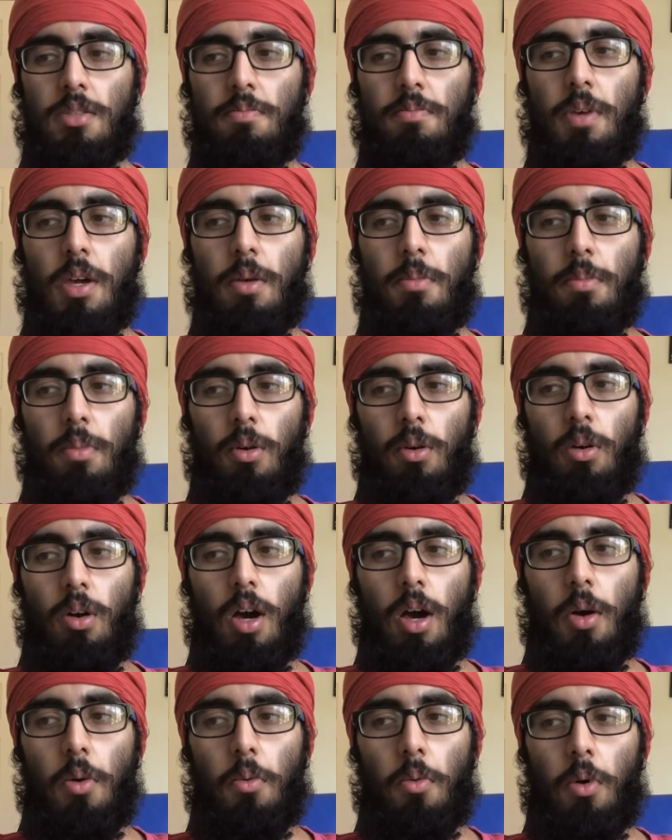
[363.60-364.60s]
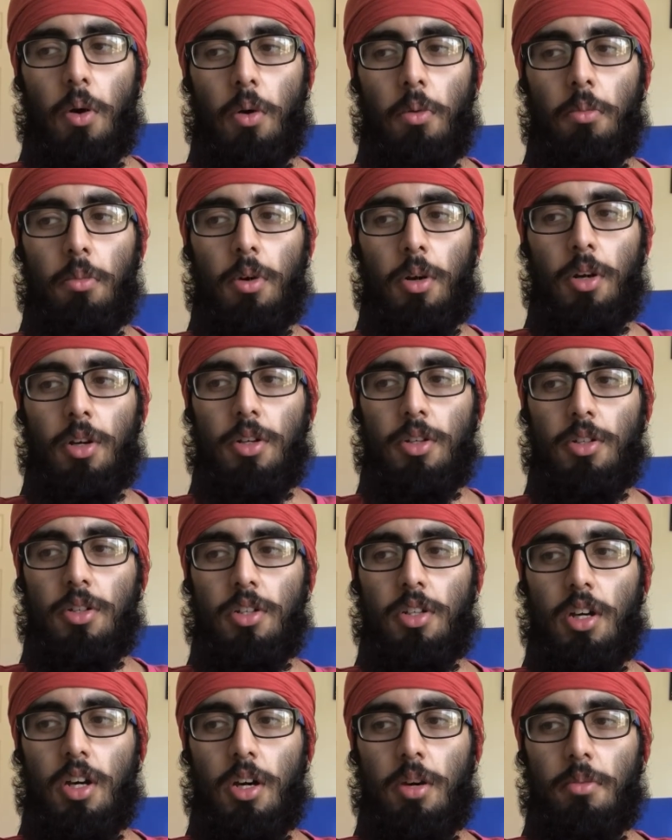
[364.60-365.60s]
people at Walmart
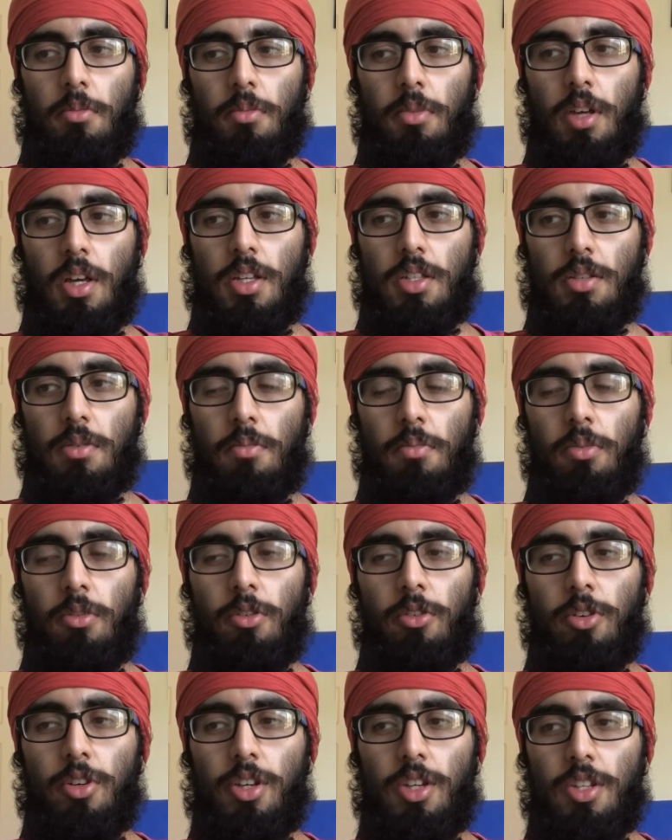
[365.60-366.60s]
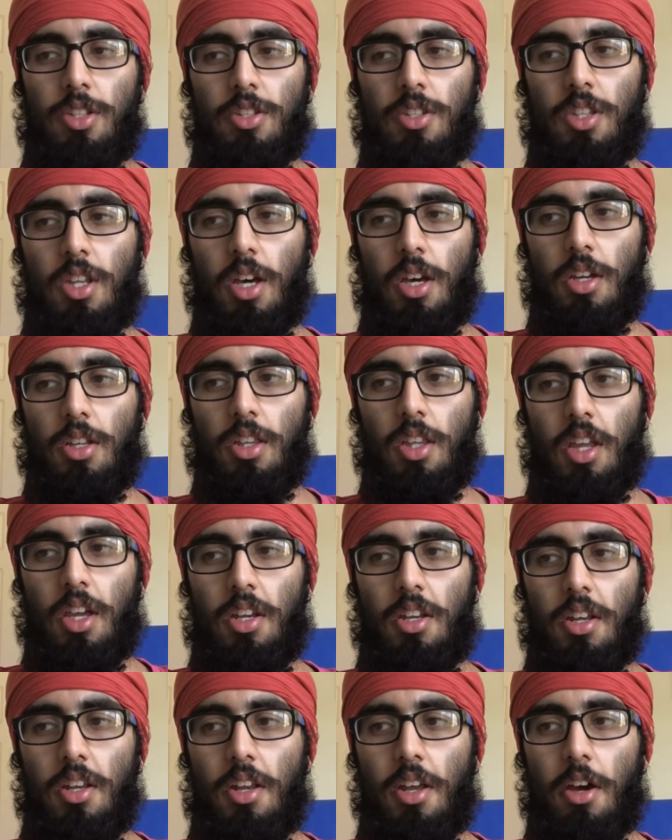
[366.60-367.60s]
as employees that
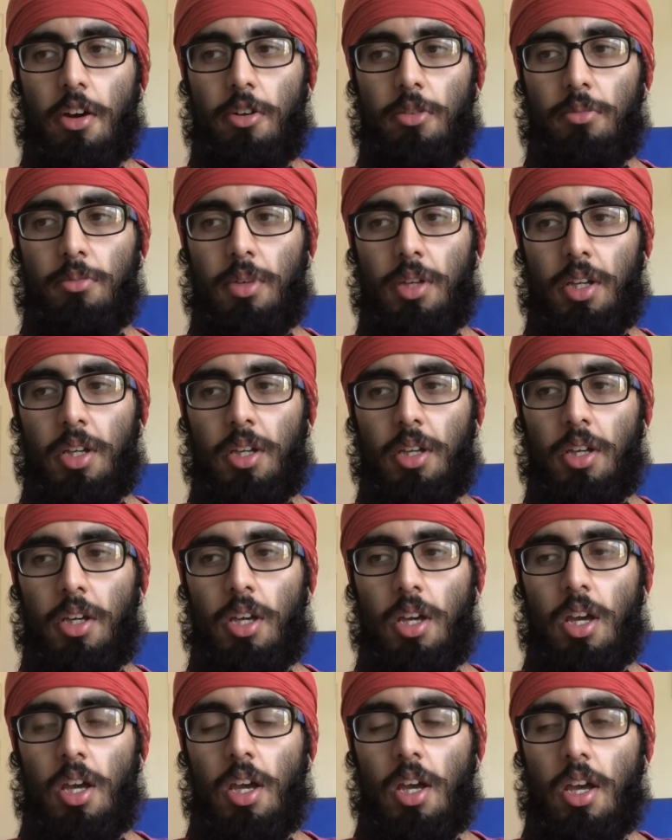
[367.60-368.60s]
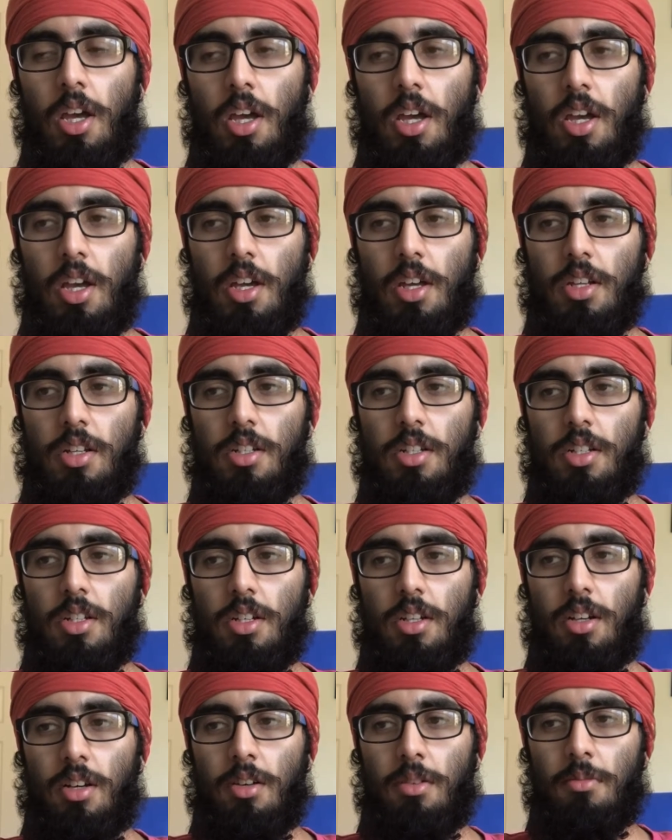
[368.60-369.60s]
did help me. And
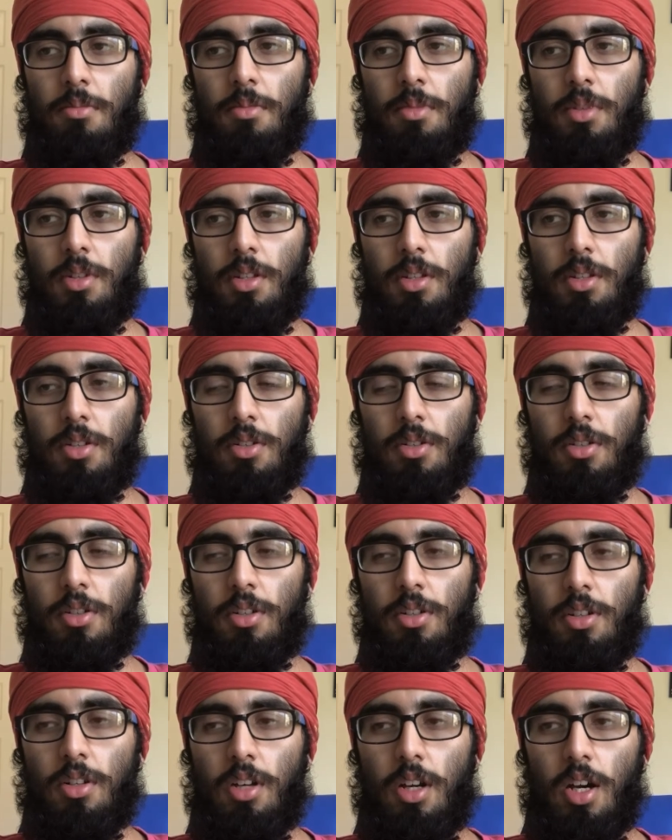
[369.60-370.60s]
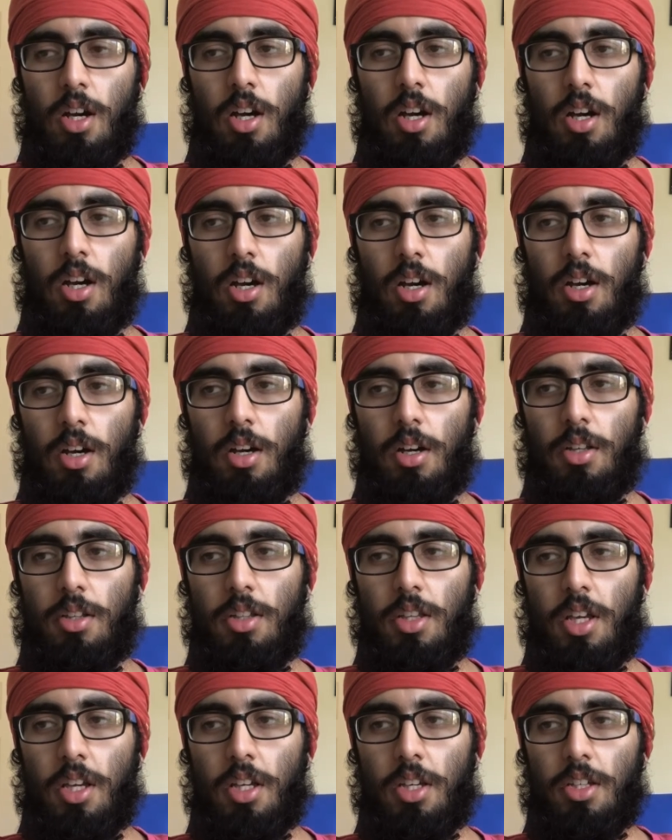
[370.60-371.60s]
another
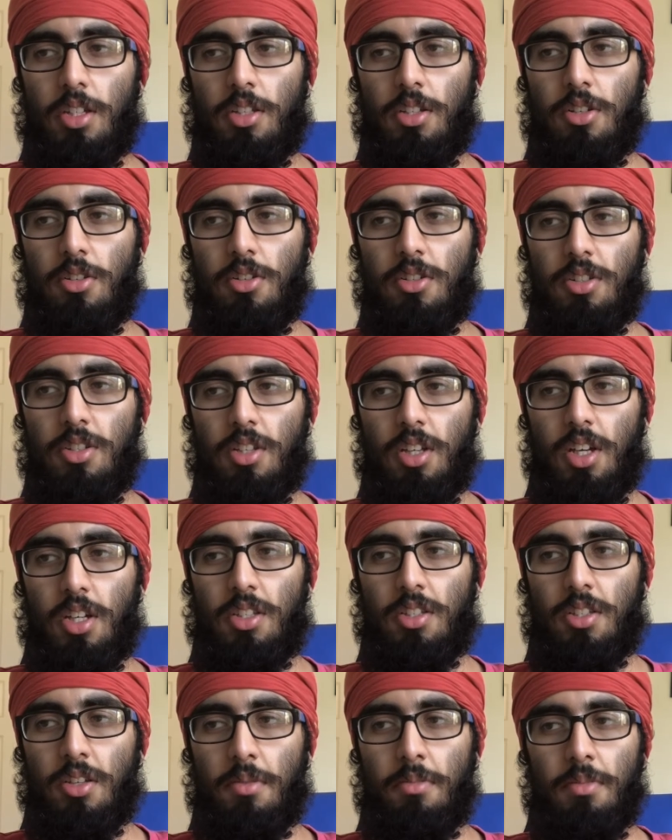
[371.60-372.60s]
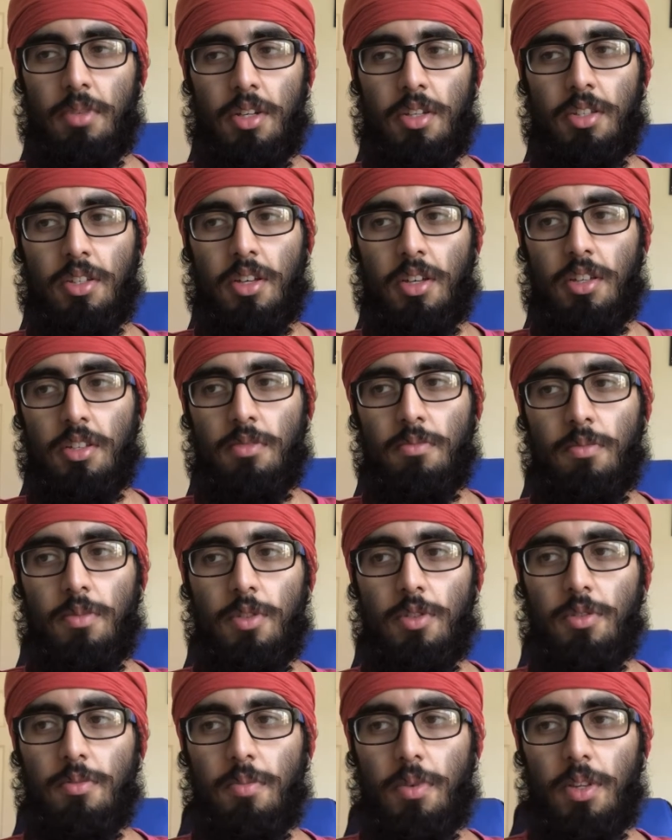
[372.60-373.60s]
thing is there's like some nice
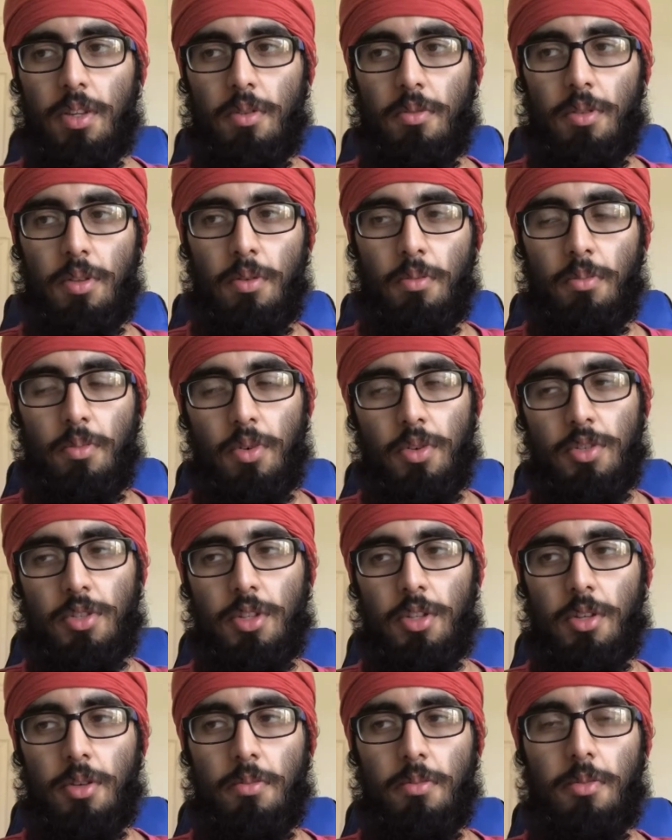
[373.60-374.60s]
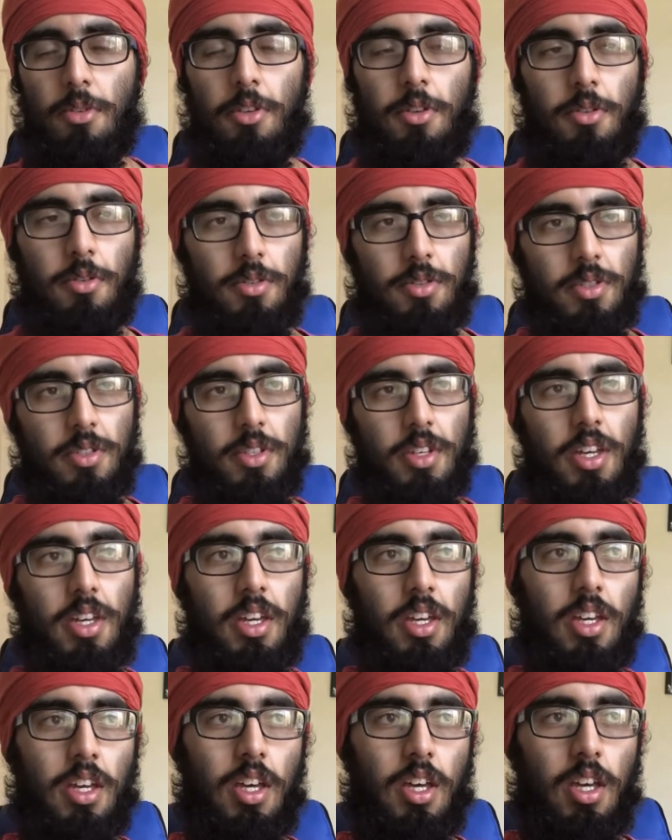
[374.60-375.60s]
customers, but then most of them, there was like,